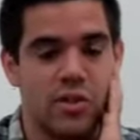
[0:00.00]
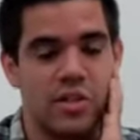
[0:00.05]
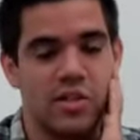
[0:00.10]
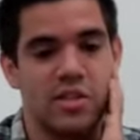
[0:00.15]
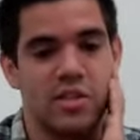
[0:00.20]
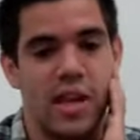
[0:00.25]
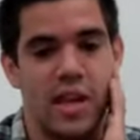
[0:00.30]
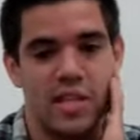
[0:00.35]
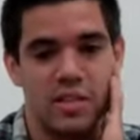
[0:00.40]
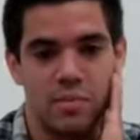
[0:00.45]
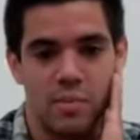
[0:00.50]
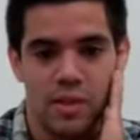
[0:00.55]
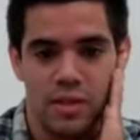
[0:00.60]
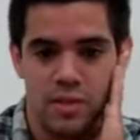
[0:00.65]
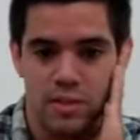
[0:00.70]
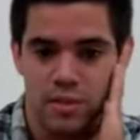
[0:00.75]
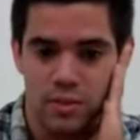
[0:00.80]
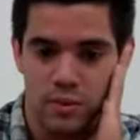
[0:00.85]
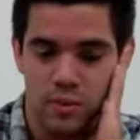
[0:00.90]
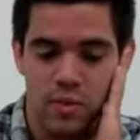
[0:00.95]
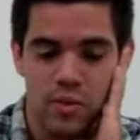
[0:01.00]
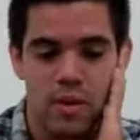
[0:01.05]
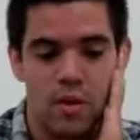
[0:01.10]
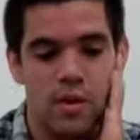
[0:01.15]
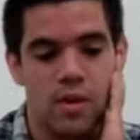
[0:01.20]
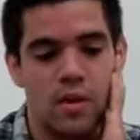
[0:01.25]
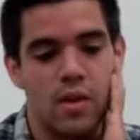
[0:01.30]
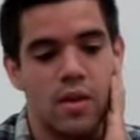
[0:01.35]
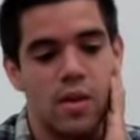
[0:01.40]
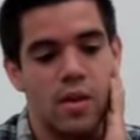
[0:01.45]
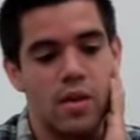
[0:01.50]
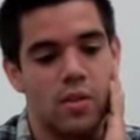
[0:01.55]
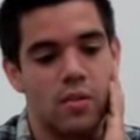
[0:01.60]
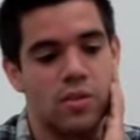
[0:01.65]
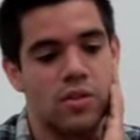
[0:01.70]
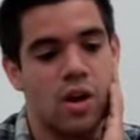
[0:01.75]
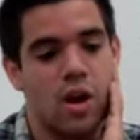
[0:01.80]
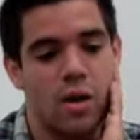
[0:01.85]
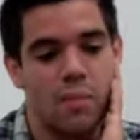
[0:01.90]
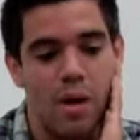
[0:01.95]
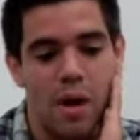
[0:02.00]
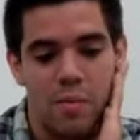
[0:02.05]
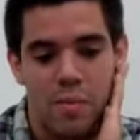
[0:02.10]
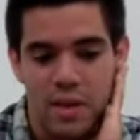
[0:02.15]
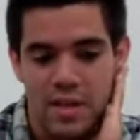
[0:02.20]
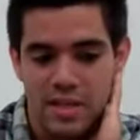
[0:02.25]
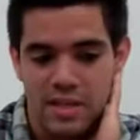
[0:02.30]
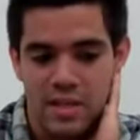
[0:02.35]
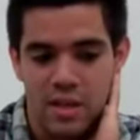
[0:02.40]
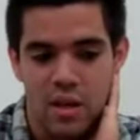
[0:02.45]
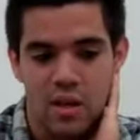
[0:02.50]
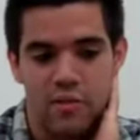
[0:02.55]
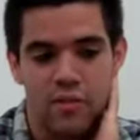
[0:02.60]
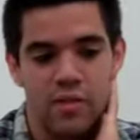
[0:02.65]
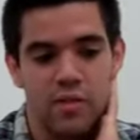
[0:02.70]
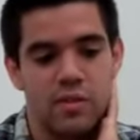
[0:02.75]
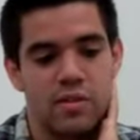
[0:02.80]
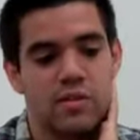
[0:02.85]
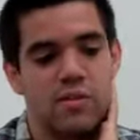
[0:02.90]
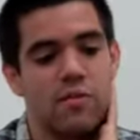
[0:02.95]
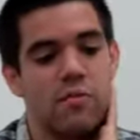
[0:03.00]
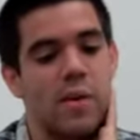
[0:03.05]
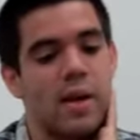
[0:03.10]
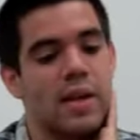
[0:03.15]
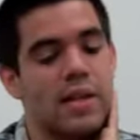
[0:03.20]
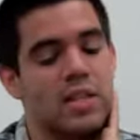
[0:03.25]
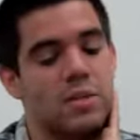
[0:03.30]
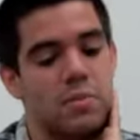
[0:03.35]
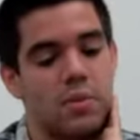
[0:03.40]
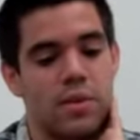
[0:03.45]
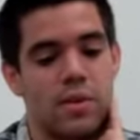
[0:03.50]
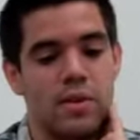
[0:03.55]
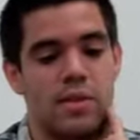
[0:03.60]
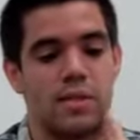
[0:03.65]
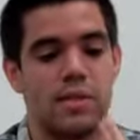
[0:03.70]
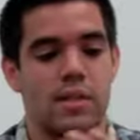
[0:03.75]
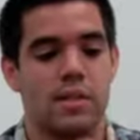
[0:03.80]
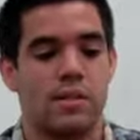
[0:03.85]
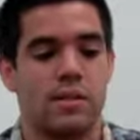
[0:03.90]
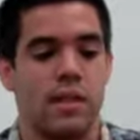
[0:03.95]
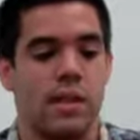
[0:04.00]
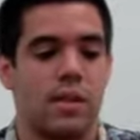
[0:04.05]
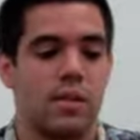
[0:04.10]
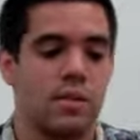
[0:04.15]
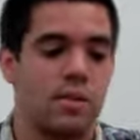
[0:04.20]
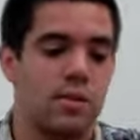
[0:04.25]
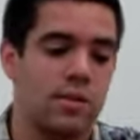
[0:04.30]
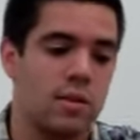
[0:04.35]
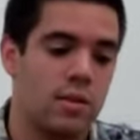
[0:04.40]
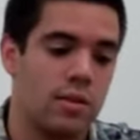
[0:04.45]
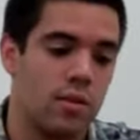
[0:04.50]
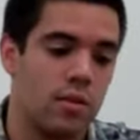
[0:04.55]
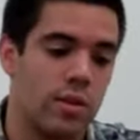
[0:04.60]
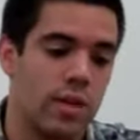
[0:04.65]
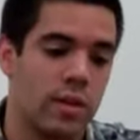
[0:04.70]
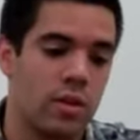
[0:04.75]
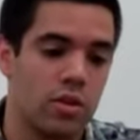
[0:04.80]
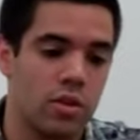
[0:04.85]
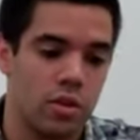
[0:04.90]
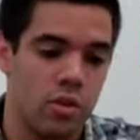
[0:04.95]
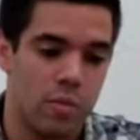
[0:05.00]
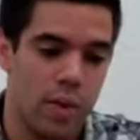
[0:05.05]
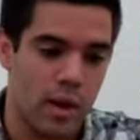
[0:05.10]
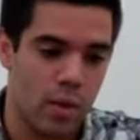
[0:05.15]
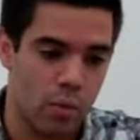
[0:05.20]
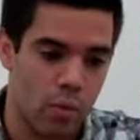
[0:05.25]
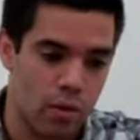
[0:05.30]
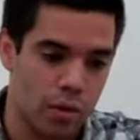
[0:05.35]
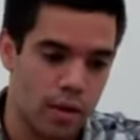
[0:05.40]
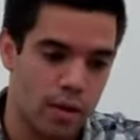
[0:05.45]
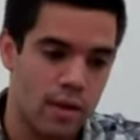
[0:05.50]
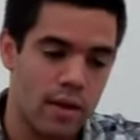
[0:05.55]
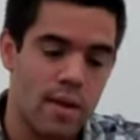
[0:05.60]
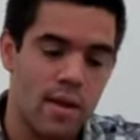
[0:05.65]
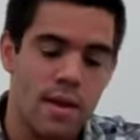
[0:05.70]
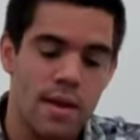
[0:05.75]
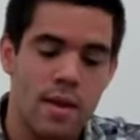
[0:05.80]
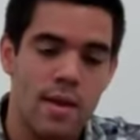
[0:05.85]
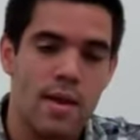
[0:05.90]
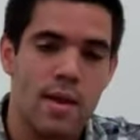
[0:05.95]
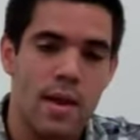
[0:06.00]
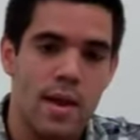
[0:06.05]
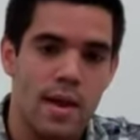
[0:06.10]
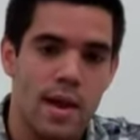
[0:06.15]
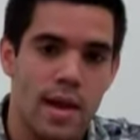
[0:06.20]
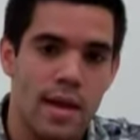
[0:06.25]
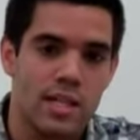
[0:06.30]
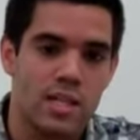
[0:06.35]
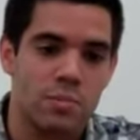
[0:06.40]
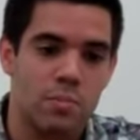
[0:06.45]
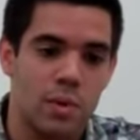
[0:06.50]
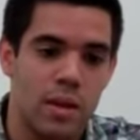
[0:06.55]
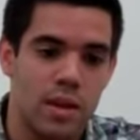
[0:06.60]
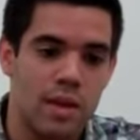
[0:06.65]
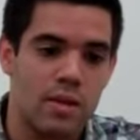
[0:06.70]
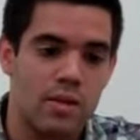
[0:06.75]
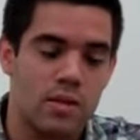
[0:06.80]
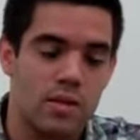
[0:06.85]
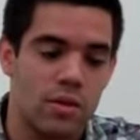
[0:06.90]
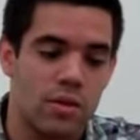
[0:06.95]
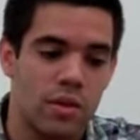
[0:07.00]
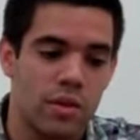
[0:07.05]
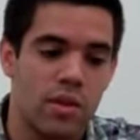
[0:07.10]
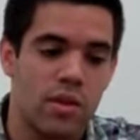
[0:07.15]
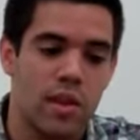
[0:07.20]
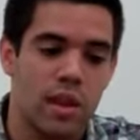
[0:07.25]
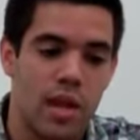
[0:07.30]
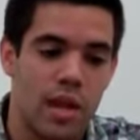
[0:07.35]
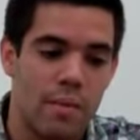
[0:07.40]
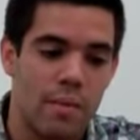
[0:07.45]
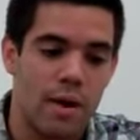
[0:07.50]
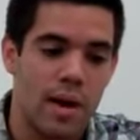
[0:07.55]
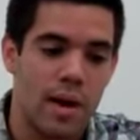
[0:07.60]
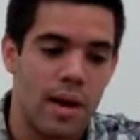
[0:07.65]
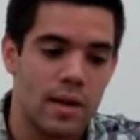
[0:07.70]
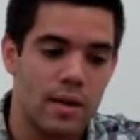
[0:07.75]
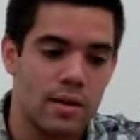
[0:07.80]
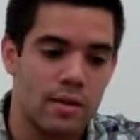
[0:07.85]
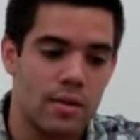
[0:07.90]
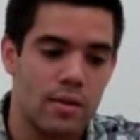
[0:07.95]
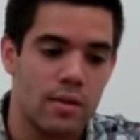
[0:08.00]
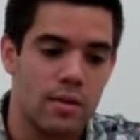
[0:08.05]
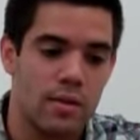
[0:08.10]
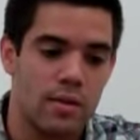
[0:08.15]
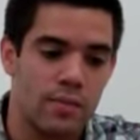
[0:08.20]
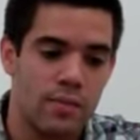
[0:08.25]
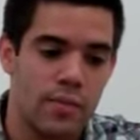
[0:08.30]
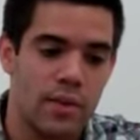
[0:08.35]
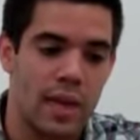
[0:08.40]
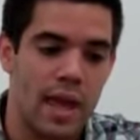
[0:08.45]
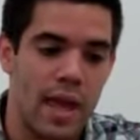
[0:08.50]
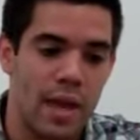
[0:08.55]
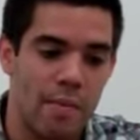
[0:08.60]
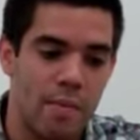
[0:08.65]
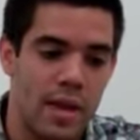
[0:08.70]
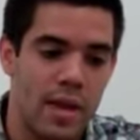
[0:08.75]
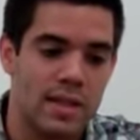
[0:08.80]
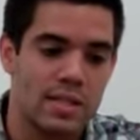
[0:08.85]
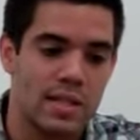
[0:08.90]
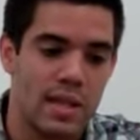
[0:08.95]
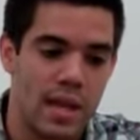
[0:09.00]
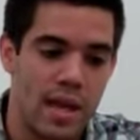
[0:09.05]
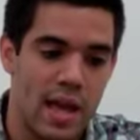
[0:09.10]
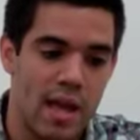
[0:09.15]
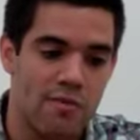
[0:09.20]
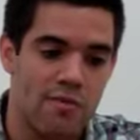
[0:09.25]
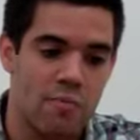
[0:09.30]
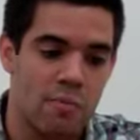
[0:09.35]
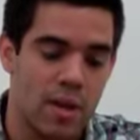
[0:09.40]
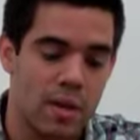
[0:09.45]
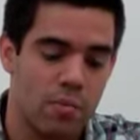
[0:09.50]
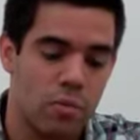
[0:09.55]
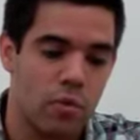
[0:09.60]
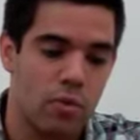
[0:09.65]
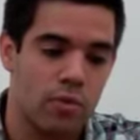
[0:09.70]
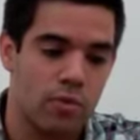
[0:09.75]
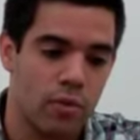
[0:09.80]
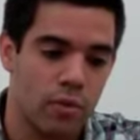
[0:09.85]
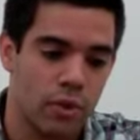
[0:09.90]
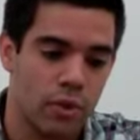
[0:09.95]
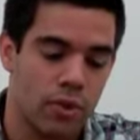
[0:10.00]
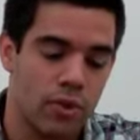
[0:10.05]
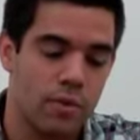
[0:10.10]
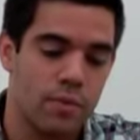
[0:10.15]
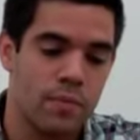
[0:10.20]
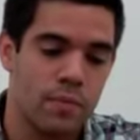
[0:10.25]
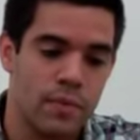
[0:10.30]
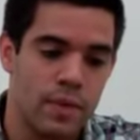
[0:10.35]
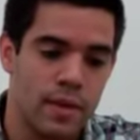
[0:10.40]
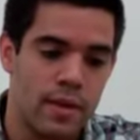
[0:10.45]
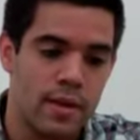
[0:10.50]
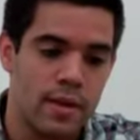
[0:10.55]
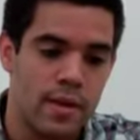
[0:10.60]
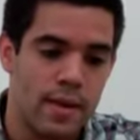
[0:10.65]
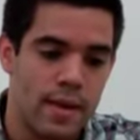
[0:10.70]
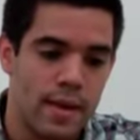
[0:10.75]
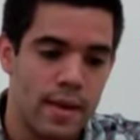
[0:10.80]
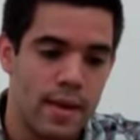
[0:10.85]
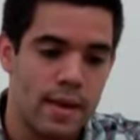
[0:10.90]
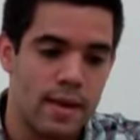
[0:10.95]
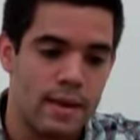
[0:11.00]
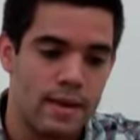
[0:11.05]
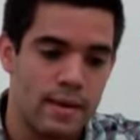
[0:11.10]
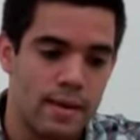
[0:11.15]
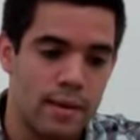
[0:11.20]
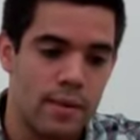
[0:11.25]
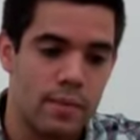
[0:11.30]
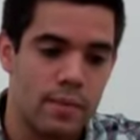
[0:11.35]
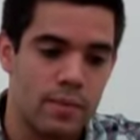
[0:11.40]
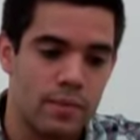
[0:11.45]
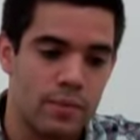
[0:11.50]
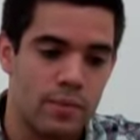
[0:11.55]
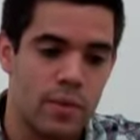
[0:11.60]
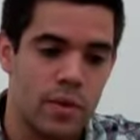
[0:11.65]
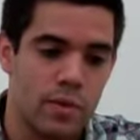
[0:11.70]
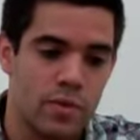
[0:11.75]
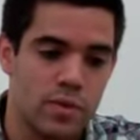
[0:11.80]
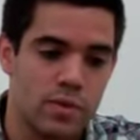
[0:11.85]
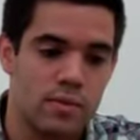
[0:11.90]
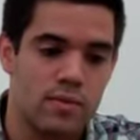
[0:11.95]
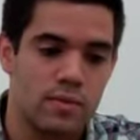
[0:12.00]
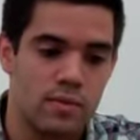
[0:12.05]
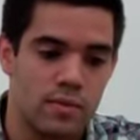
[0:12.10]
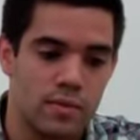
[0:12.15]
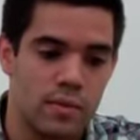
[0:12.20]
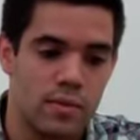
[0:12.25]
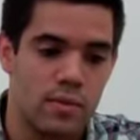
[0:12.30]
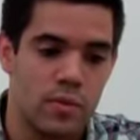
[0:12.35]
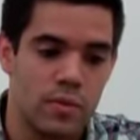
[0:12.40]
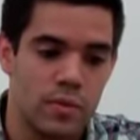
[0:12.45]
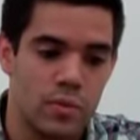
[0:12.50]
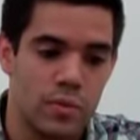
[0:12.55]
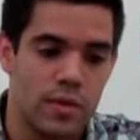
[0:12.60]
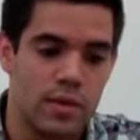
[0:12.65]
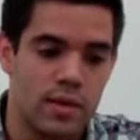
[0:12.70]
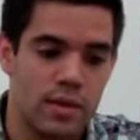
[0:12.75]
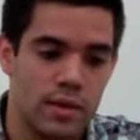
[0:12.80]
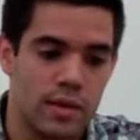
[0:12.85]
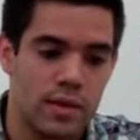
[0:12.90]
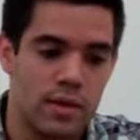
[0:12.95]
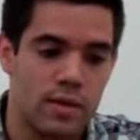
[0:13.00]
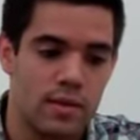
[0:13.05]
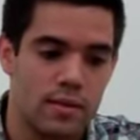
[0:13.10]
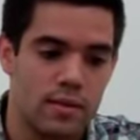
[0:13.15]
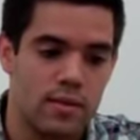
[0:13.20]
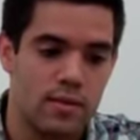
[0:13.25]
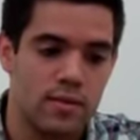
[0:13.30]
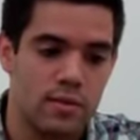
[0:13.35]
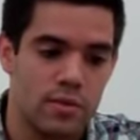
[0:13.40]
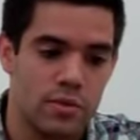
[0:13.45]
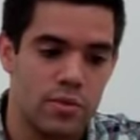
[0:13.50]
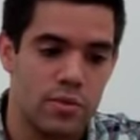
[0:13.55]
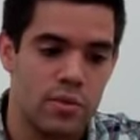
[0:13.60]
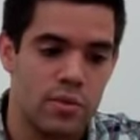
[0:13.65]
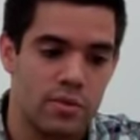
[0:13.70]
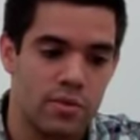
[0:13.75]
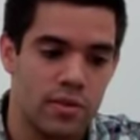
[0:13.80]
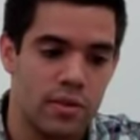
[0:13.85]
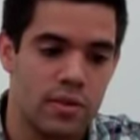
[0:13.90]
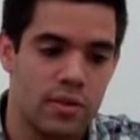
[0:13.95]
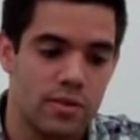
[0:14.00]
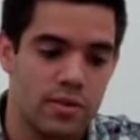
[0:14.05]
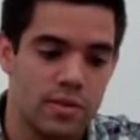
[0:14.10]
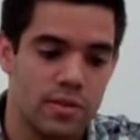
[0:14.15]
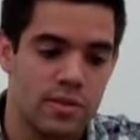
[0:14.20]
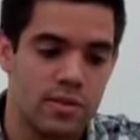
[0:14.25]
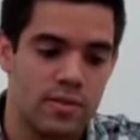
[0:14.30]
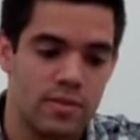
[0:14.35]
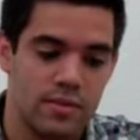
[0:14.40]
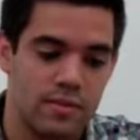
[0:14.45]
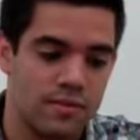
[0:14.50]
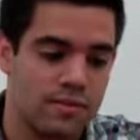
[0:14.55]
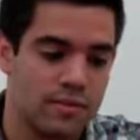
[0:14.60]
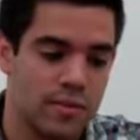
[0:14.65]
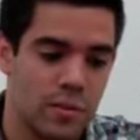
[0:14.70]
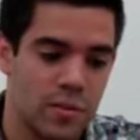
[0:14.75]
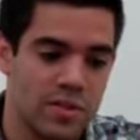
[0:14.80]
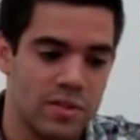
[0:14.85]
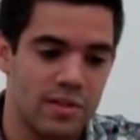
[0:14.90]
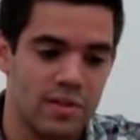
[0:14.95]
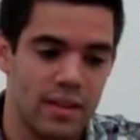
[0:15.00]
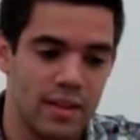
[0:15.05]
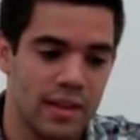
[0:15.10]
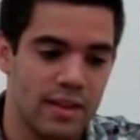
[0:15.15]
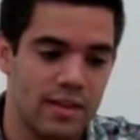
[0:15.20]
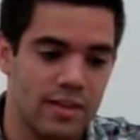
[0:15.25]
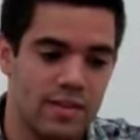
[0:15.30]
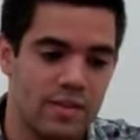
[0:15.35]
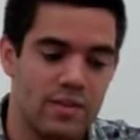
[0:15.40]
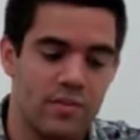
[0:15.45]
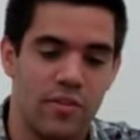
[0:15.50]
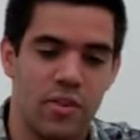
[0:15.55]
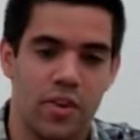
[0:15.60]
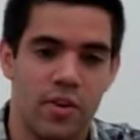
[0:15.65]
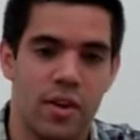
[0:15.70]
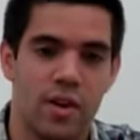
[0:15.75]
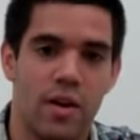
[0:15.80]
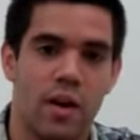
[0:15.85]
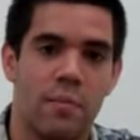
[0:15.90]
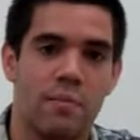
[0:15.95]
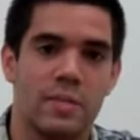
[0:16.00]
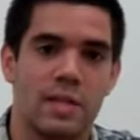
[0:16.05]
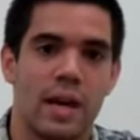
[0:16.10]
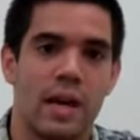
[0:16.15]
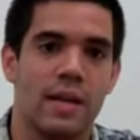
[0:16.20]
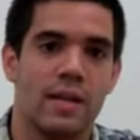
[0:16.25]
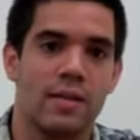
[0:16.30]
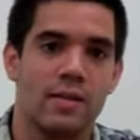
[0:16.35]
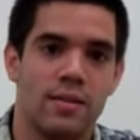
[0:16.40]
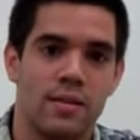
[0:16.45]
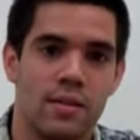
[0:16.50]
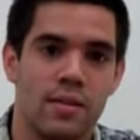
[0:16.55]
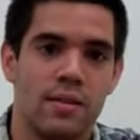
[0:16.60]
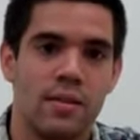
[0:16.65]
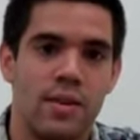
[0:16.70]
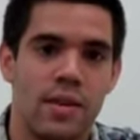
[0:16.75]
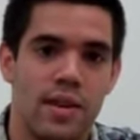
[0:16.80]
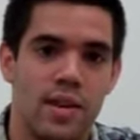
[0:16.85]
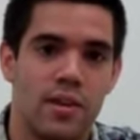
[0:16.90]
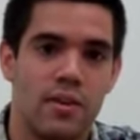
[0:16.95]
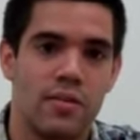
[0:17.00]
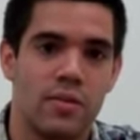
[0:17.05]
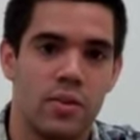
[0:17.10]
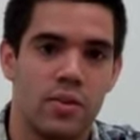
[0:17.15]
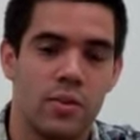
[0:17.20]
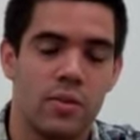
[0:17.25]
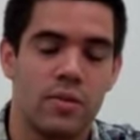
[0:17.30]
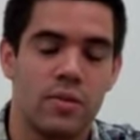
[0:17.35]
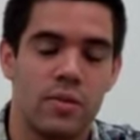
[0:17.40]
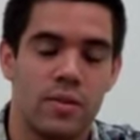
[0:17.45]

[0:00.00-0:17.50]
They just asked me to, you know, talk about myself and some of my experiences. And then, you know, they looked through my work and I explained, you know, the thinking behind uh, the campaigns that I have in my portfolio, and um, it was it was really uh, it was really fun. It was it wasn't like a very uptight interview.